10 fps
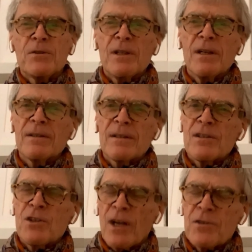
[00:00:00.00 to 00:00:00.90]
You
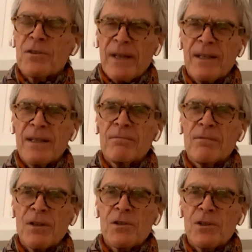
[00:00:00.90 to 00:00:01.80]
can't judge that in
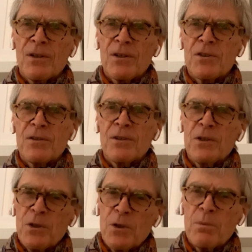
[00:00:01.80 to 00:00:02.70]
research, the
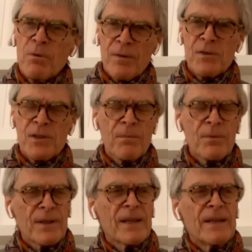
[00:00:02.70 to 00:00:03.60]
humor of
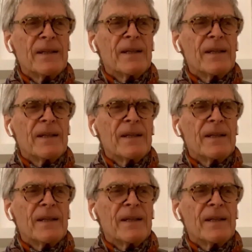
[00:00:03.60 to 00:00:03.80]
something.